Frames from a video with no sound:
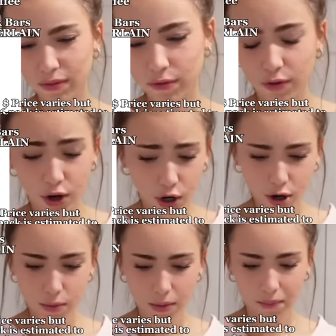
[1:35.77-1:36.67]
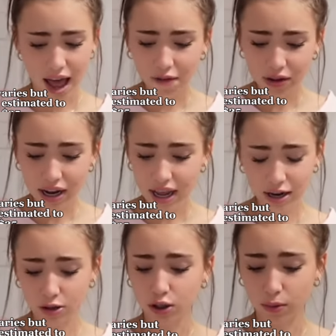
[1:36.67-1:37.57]
Verb caffeinated
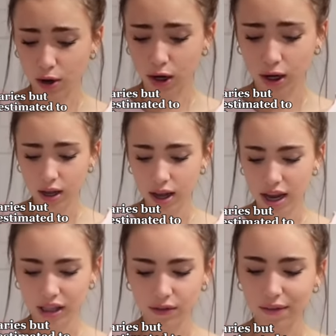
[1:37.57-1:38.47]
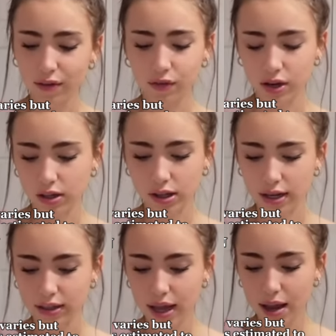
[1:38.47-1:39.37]
energy bar in the flavor of vanilla
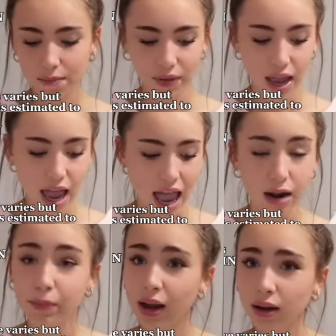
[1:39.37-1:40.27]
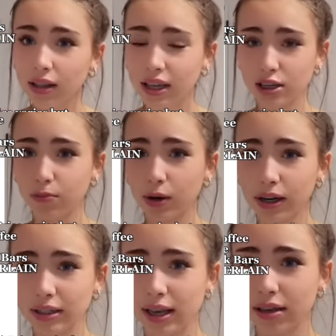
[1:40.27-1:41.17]
latte. And apparently each bar
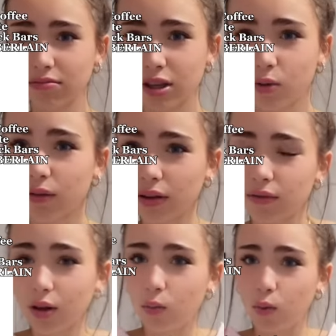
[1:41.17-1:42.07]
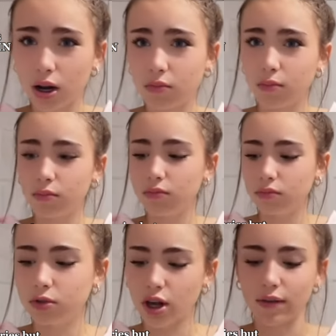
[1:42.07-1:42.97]
has like the equivalent of like one
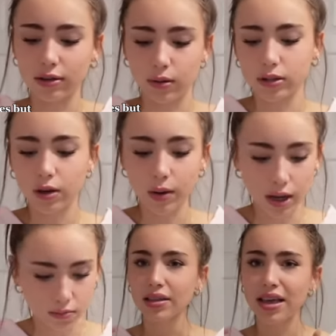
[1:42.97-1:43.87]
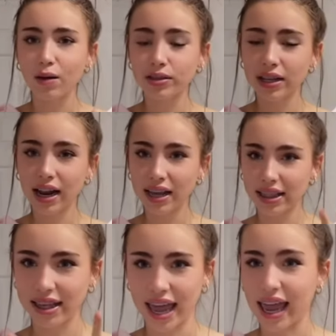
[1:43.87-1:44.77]
shot of espresso in it. That was kind of like the
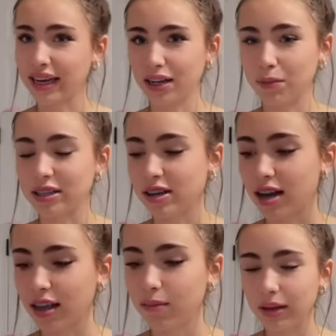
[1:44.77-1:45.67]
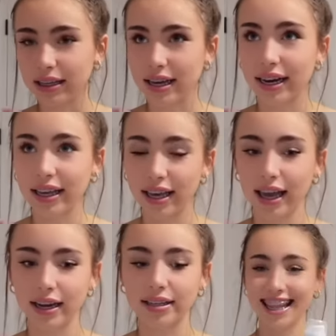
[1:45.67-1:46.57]
candy in my stocking because I didn't get
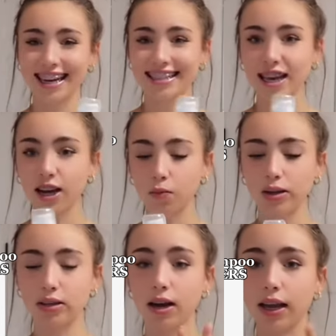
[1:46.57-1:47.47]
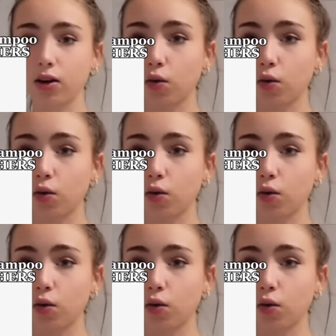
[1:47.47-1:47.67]
candies. The next thing I got my stocking